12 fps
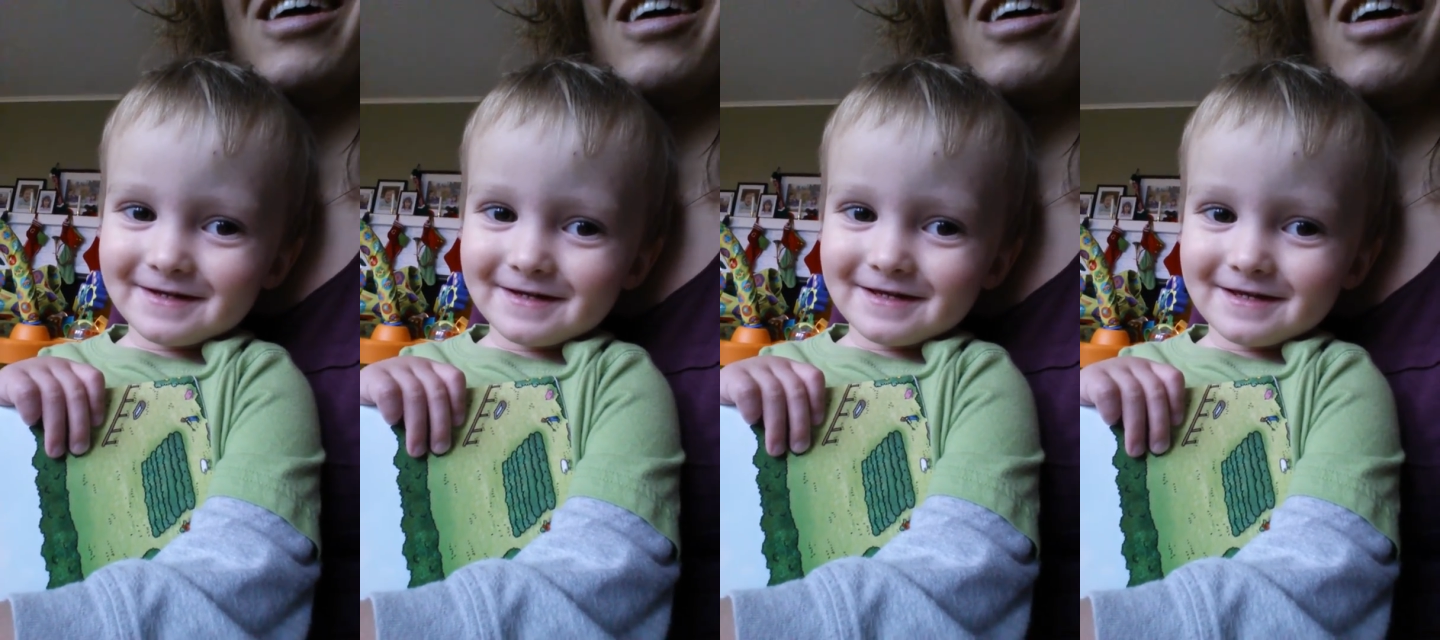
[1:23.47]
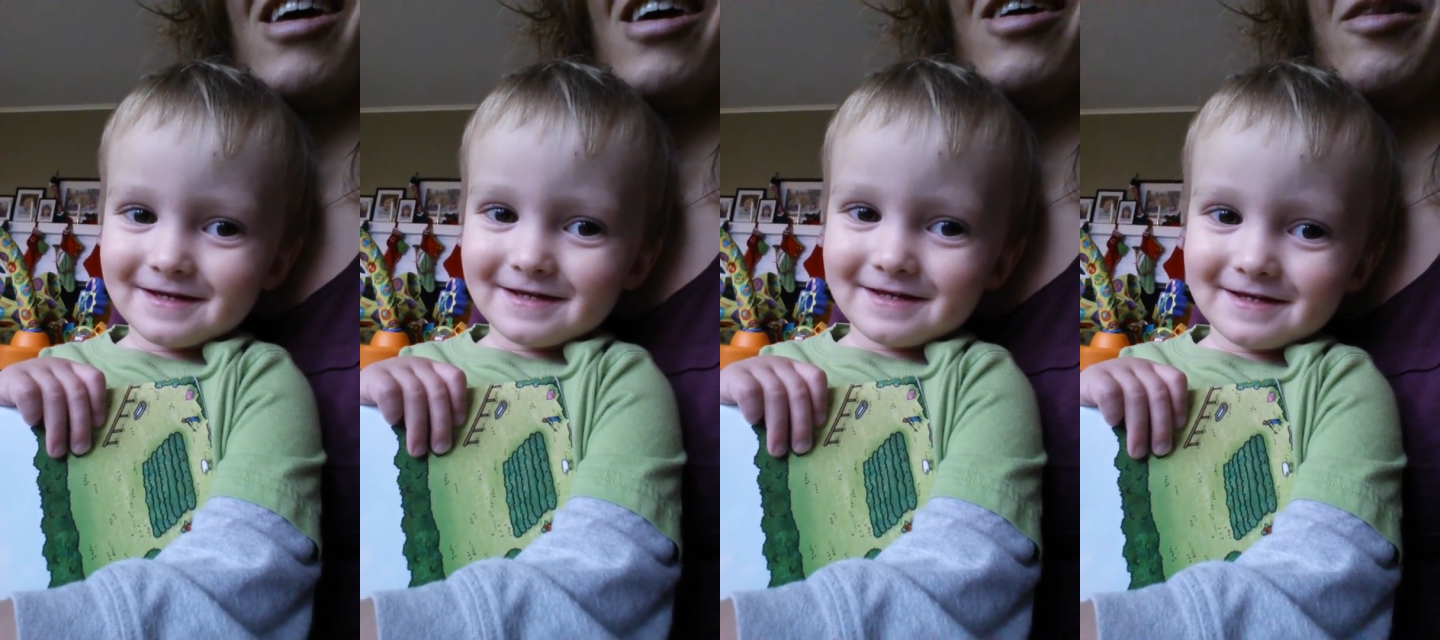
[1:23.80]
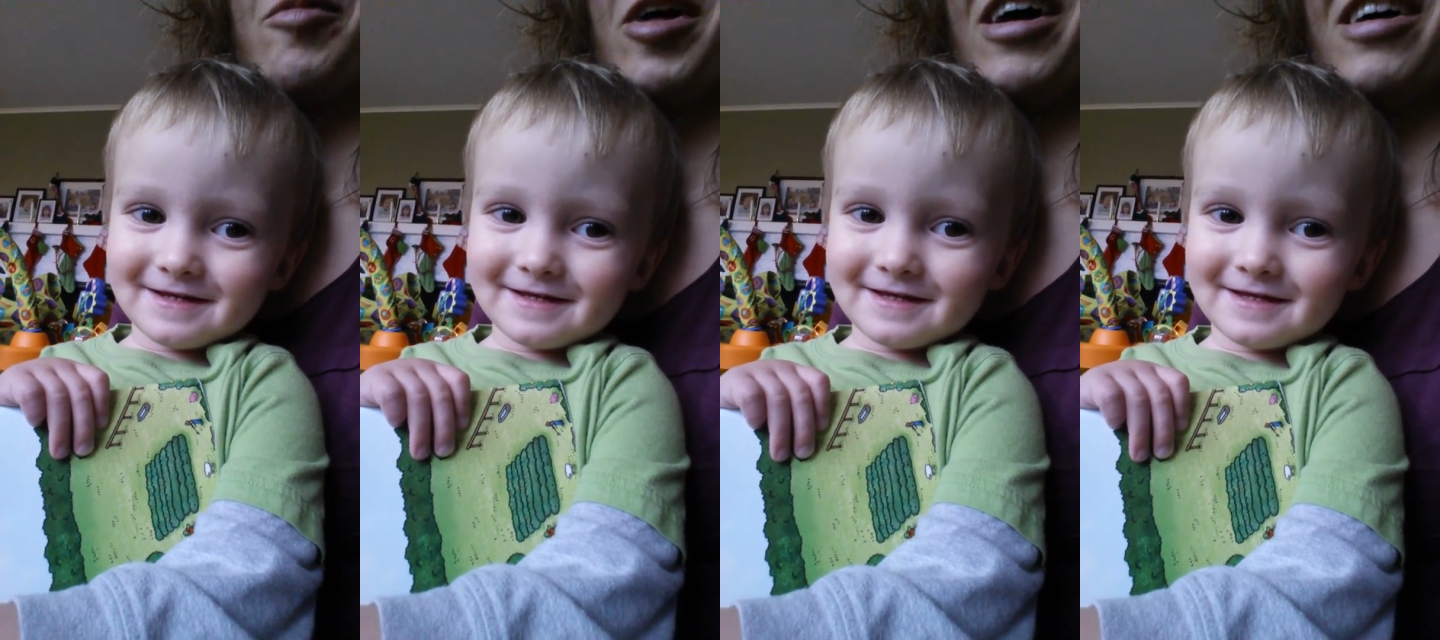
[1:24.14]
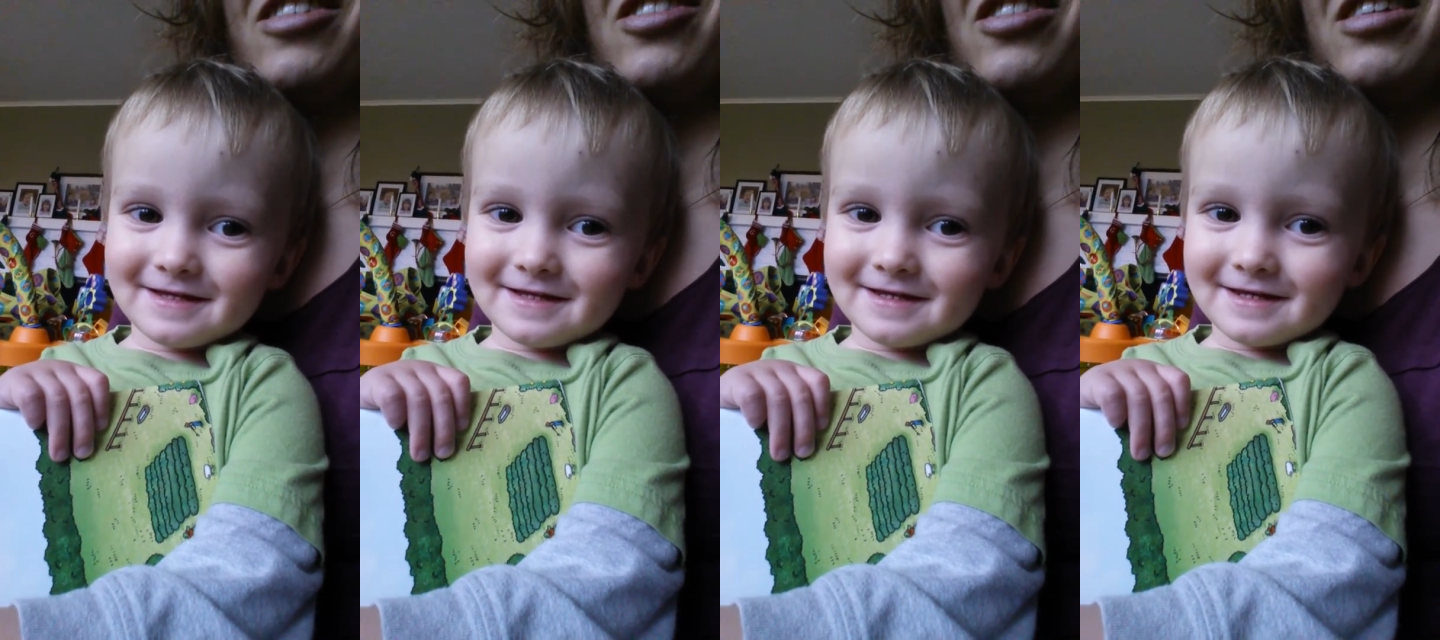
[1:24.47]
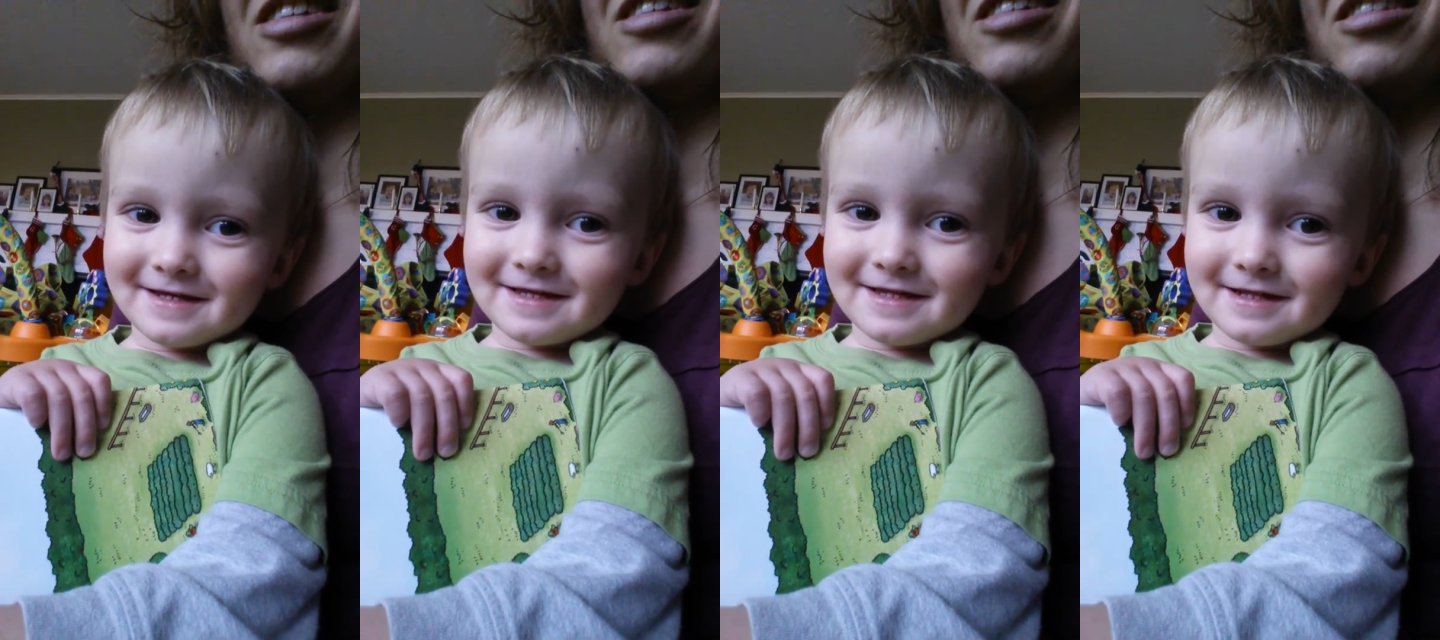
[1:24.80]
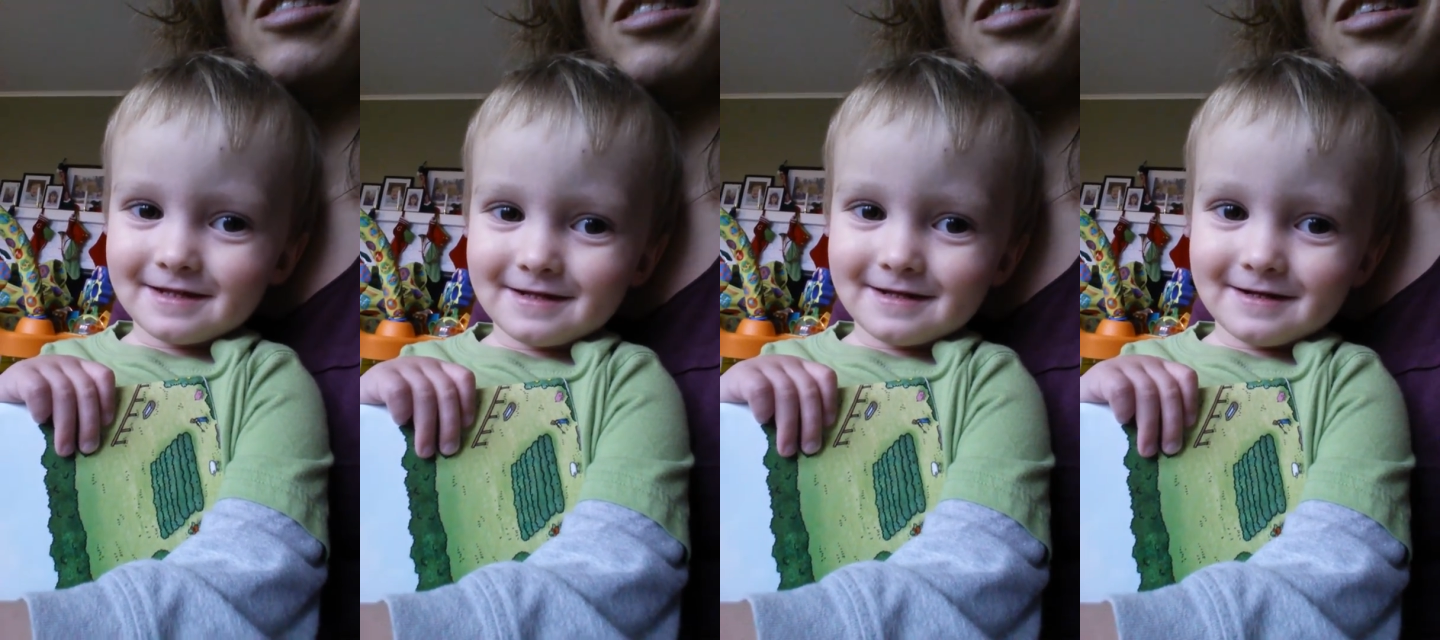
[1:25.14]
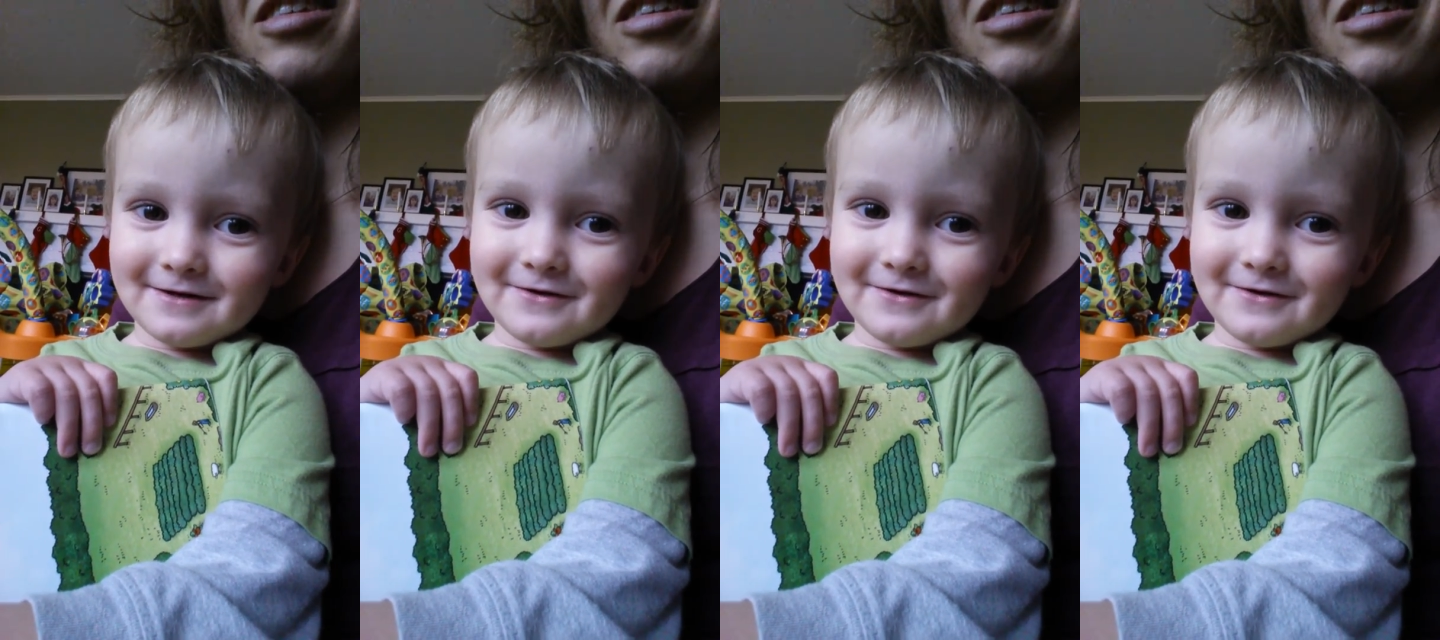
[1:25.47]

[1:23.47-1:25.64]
Car washes.